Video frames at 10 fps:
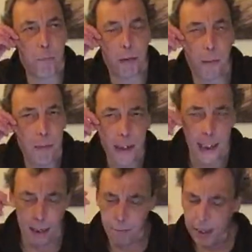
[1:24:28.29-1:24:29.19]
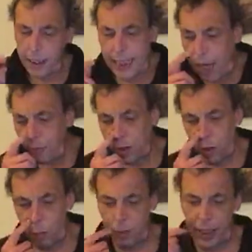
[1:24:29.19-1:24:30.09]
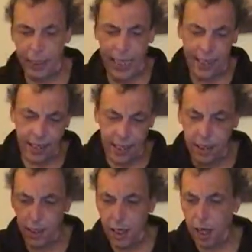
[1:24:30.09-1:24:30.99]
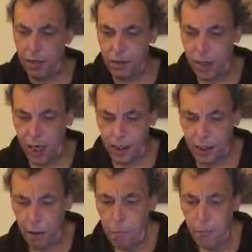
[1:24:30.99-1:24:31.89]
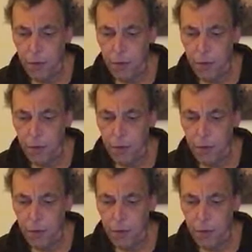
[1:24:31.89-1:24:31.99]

But you know, that would all be in the long.